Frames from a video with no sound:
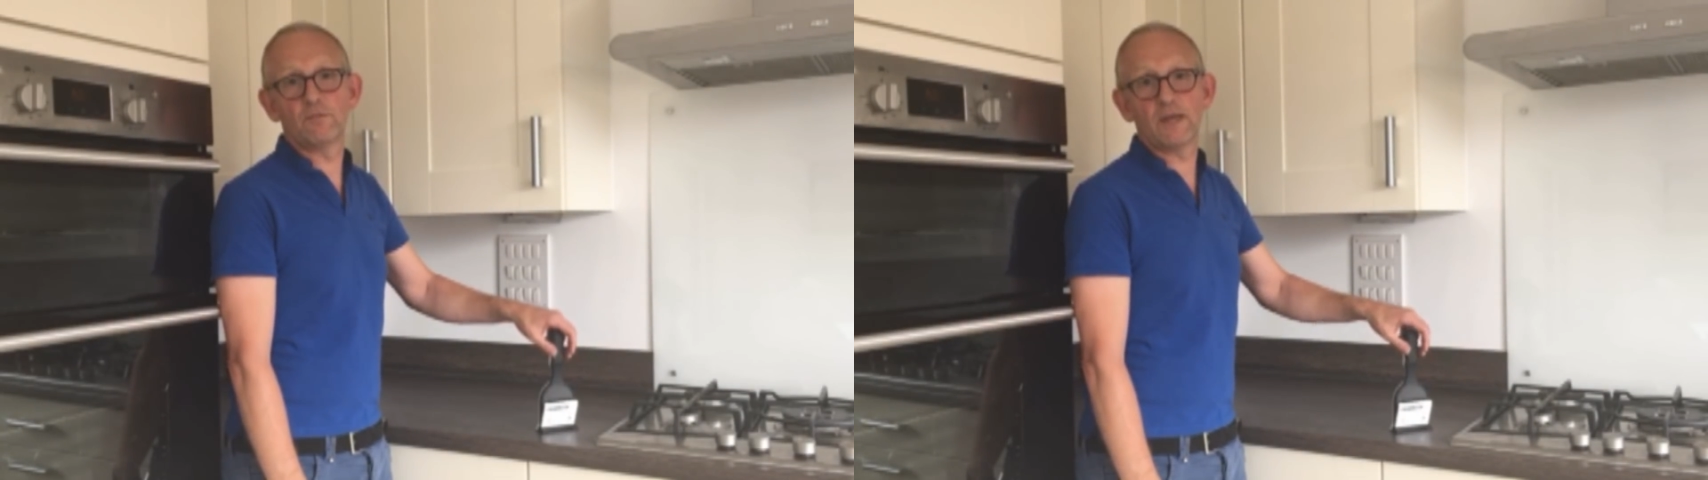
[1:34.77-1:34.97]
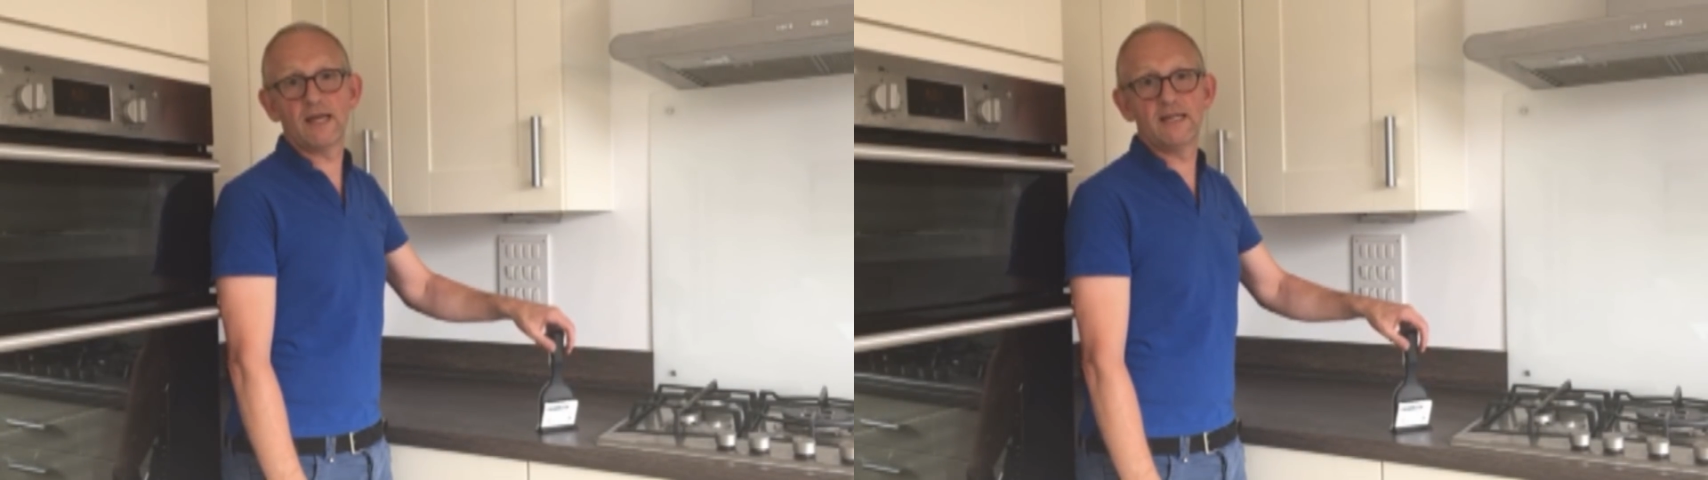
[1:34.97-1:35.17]

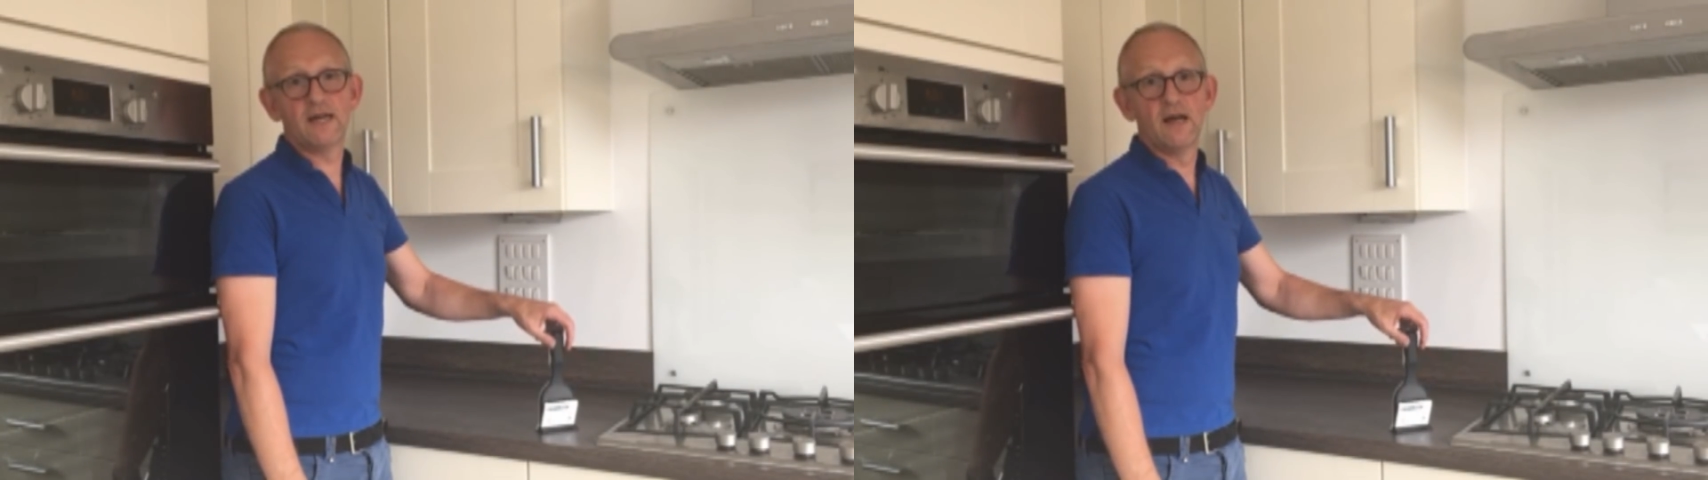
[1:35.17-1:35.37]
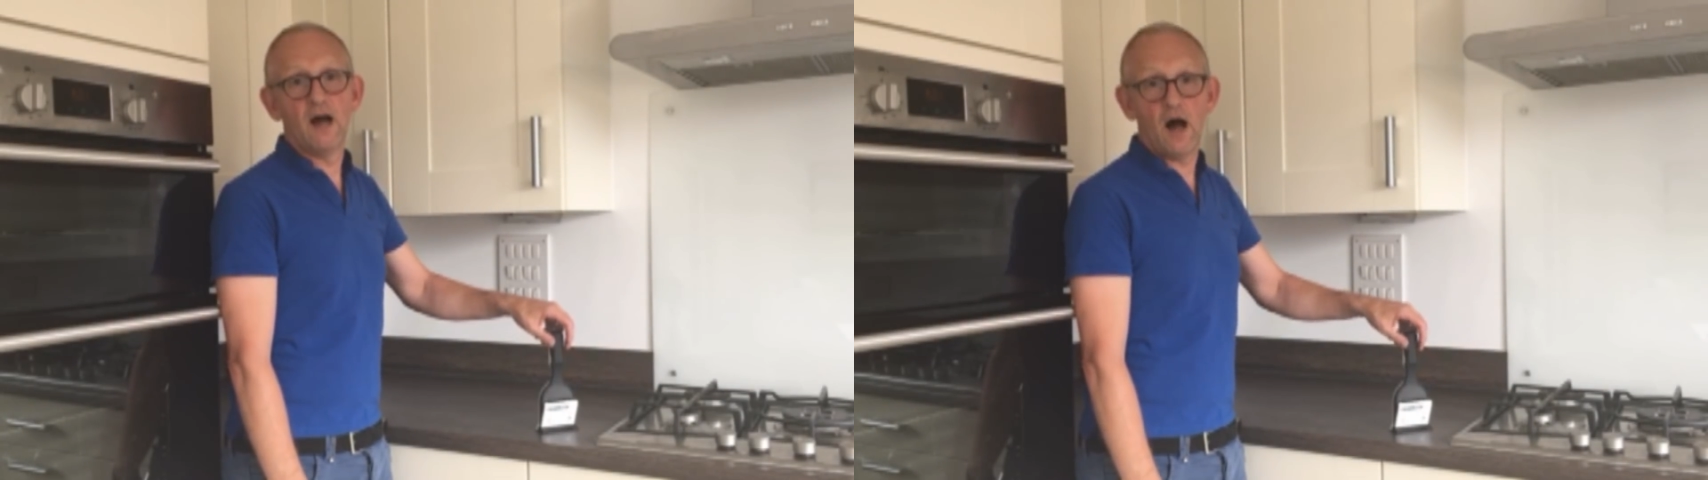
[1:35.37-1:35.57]
blade
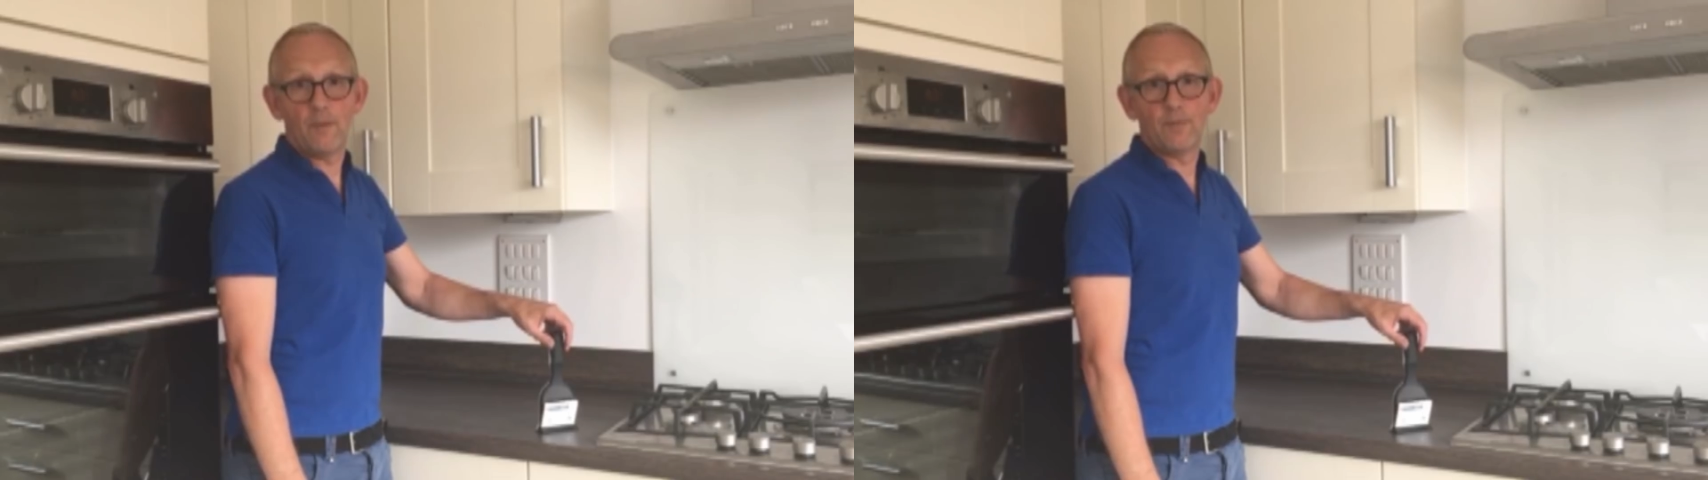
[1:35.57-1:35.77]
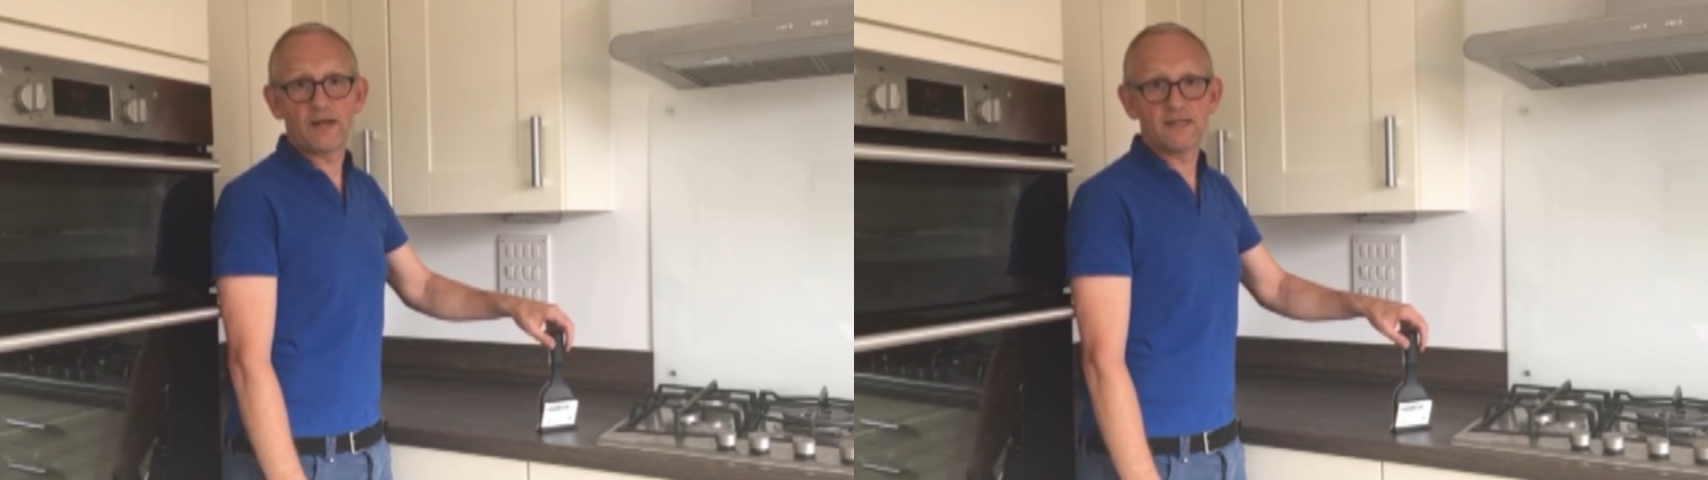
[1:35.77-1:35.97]

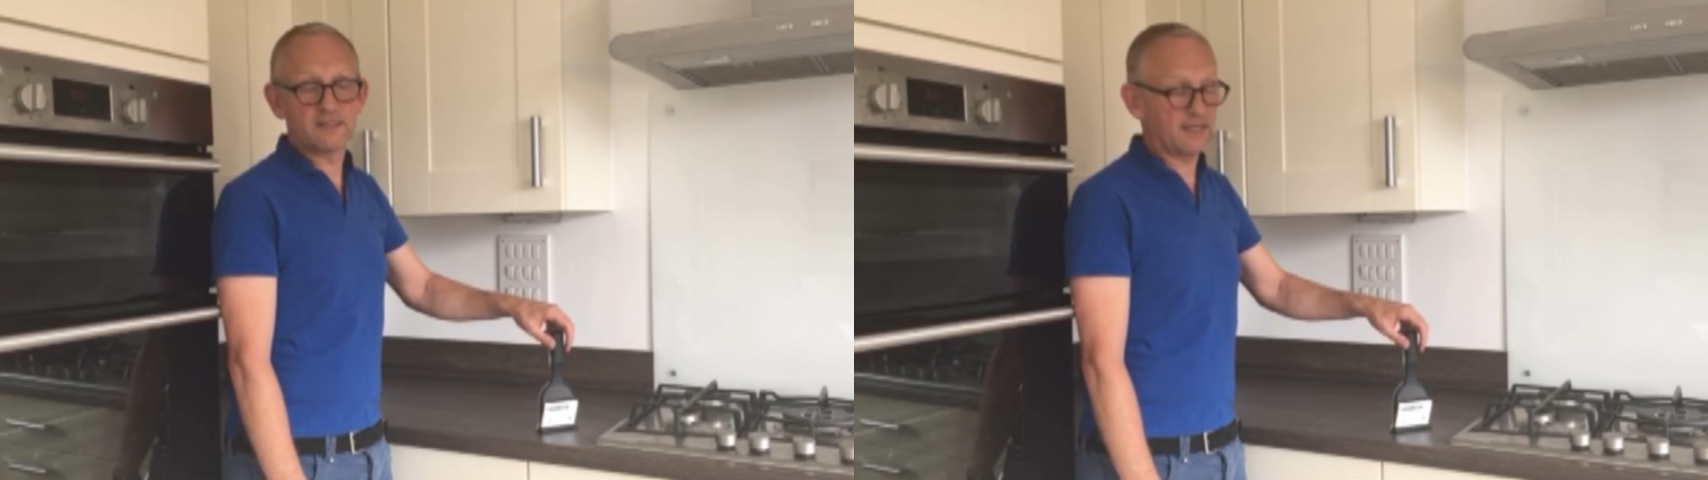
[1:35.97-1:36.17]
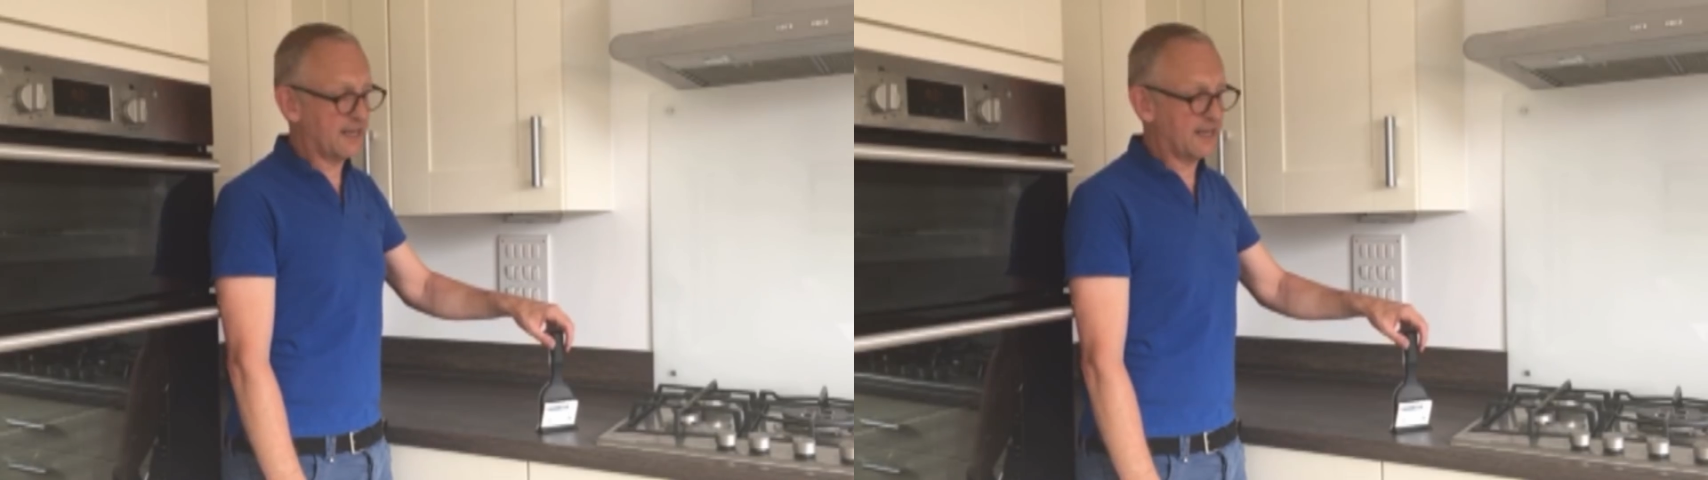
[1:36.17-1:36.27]
up against the